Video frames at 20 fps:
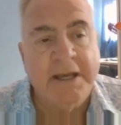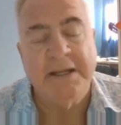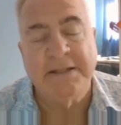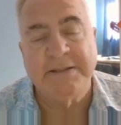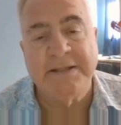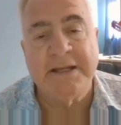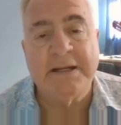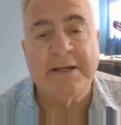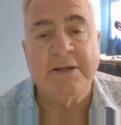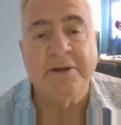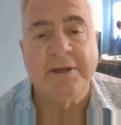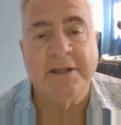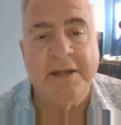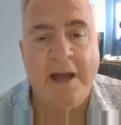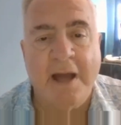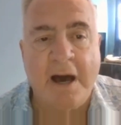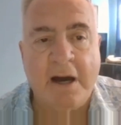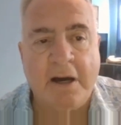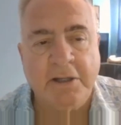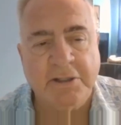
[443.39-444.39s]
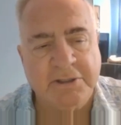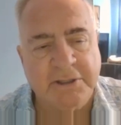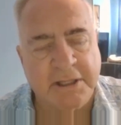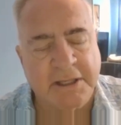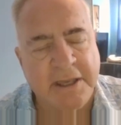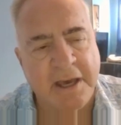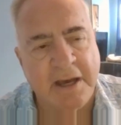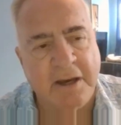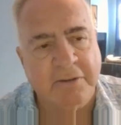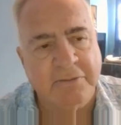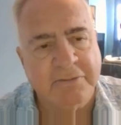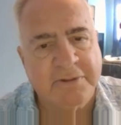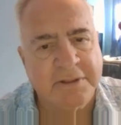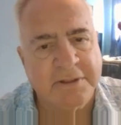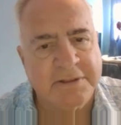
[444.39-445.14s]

It's not only knowledge that counts.